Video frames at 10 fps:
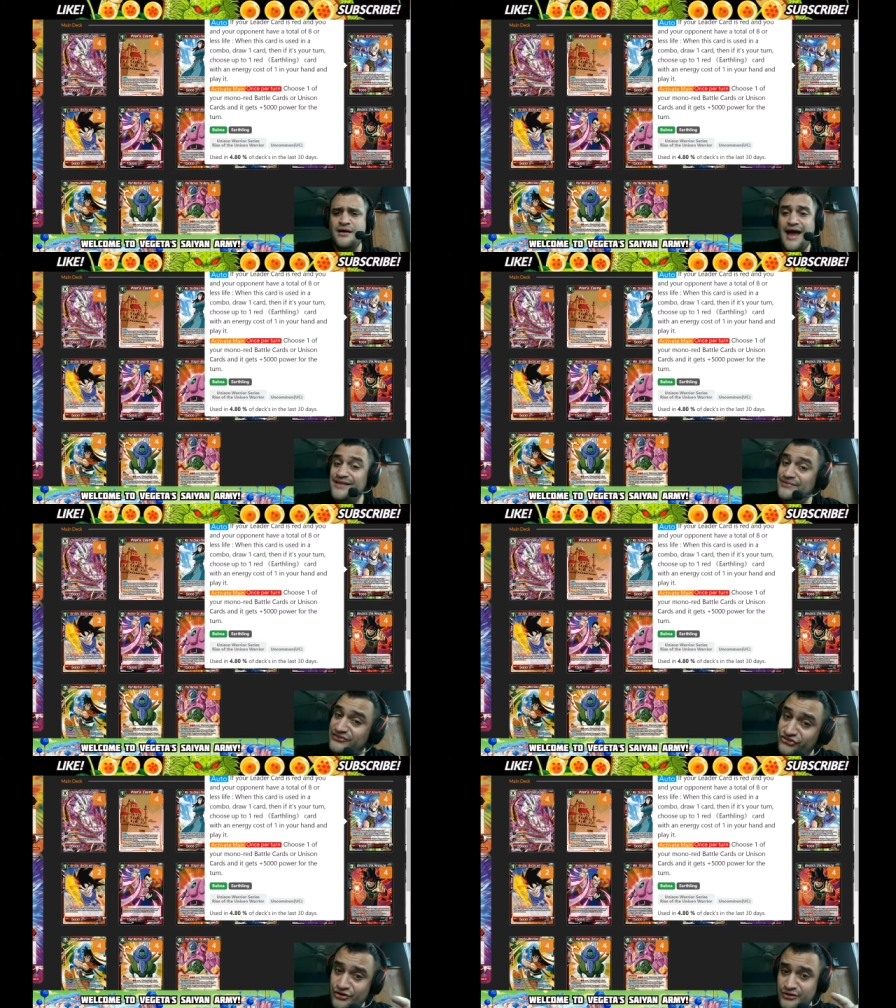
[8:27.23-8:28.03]
And if
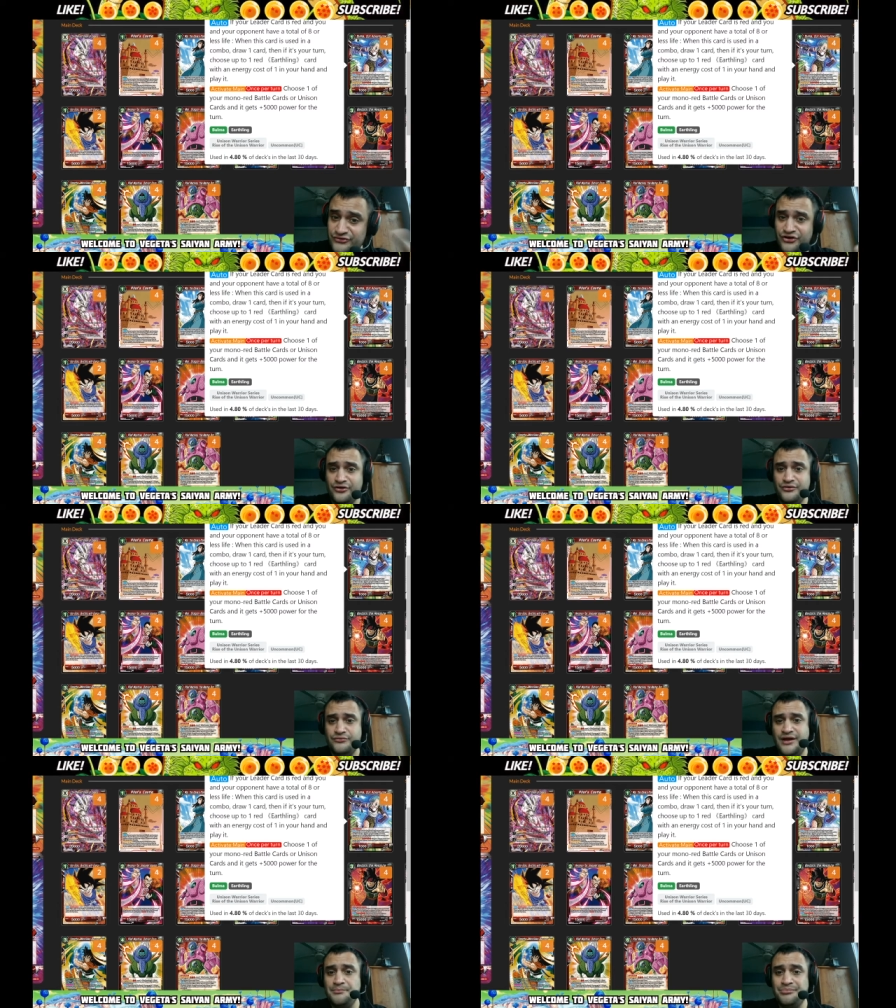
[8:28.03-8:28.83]
it's your turn,
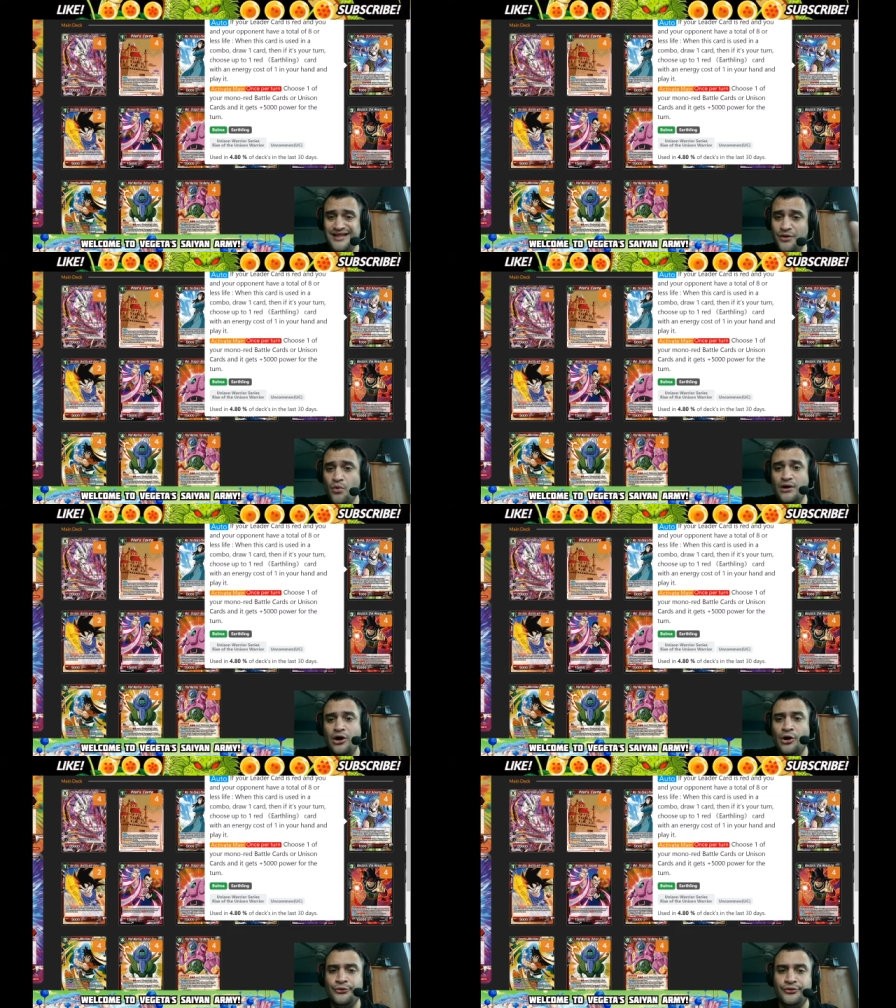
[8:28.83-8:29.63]
you can play 1
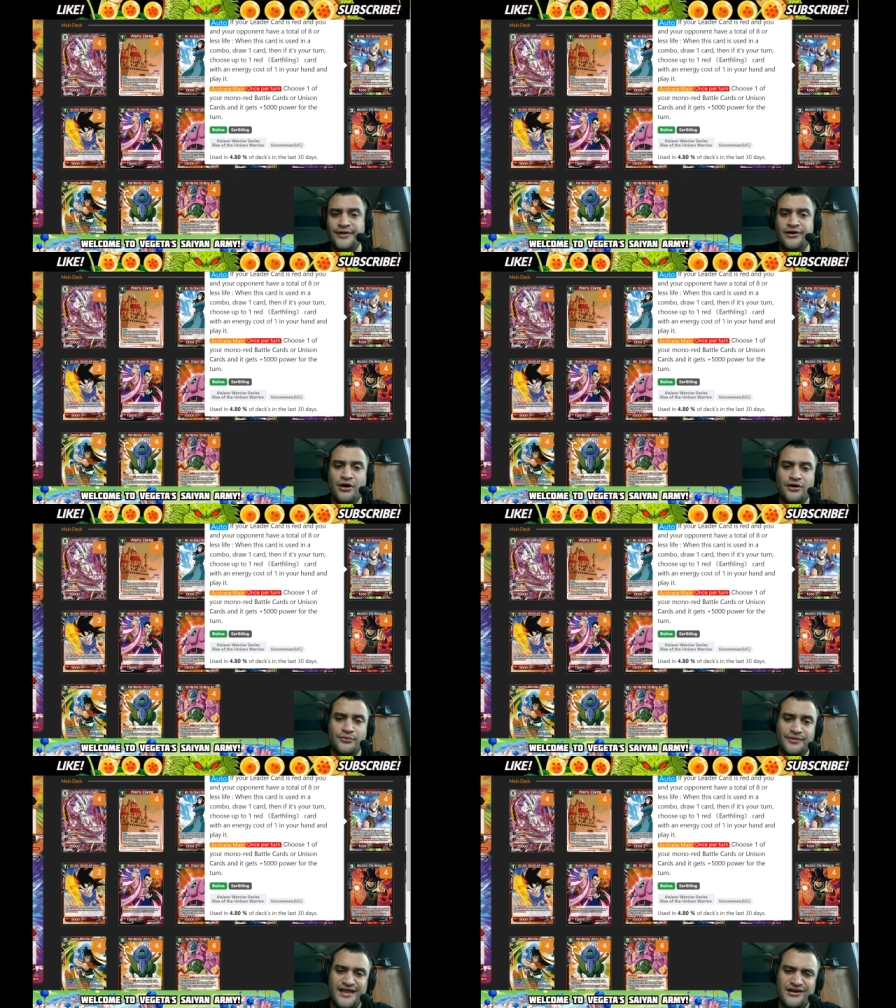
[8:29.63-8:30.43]
Earthling card
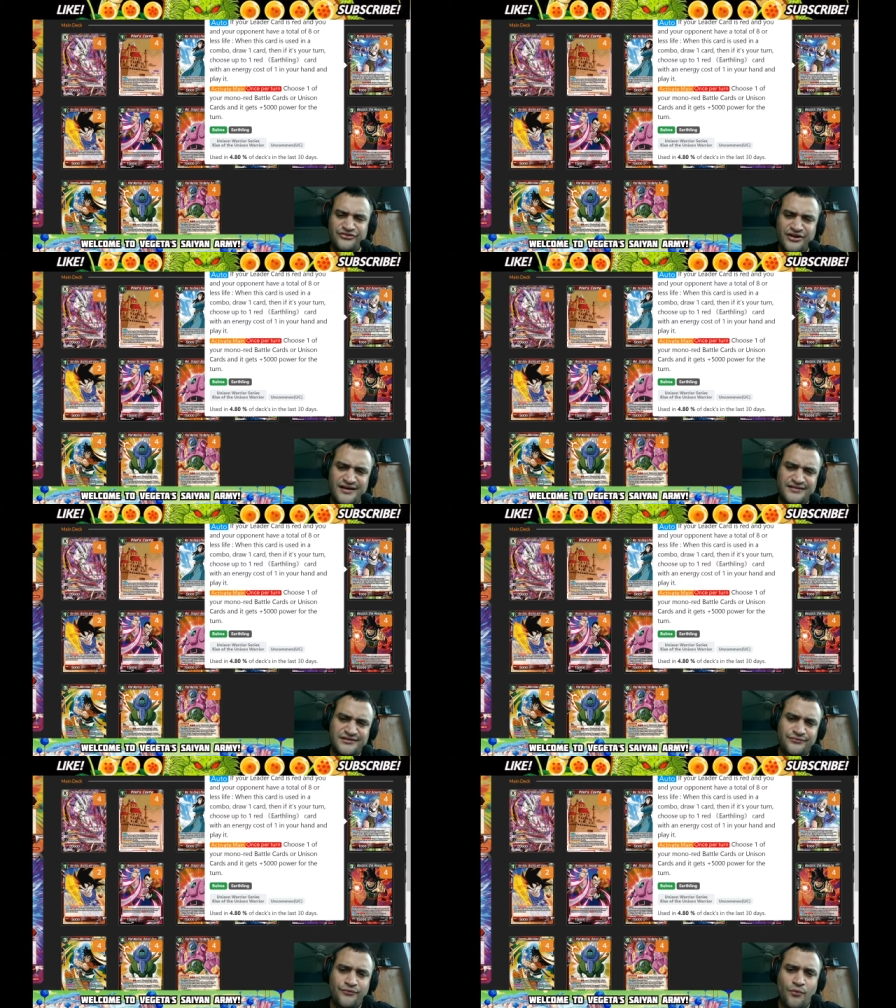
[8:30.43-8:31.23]
with energy cost
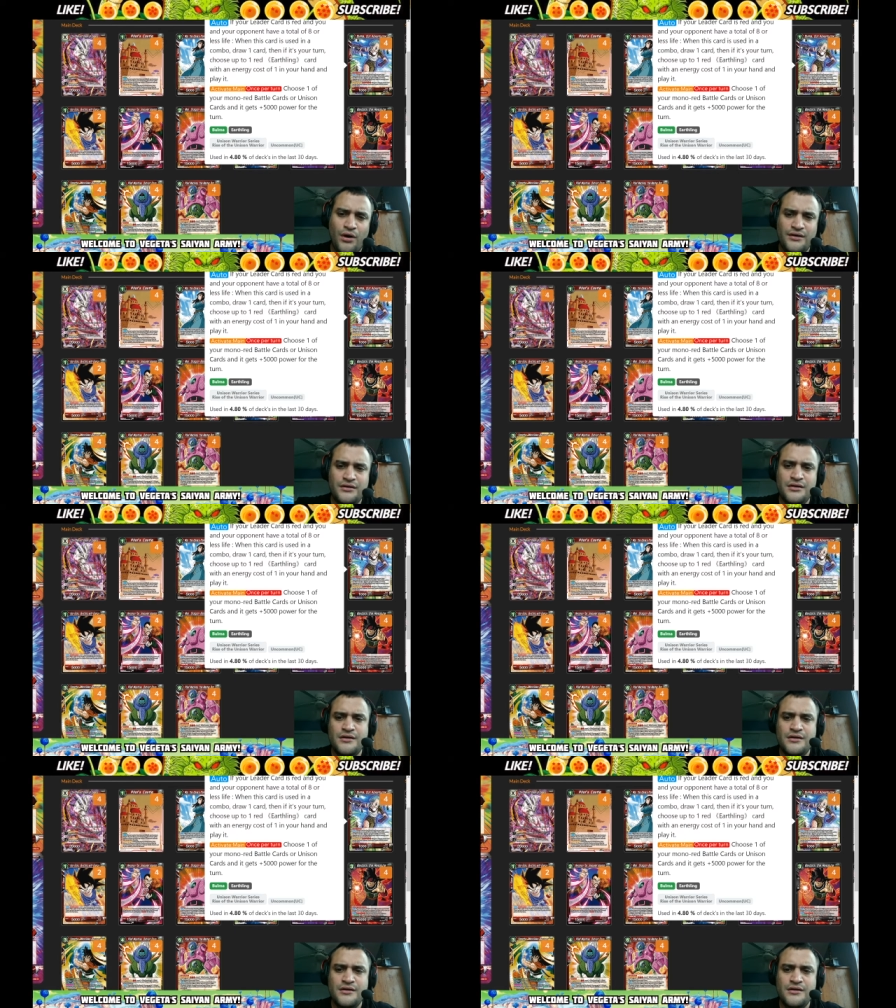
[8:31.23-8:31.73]
of 1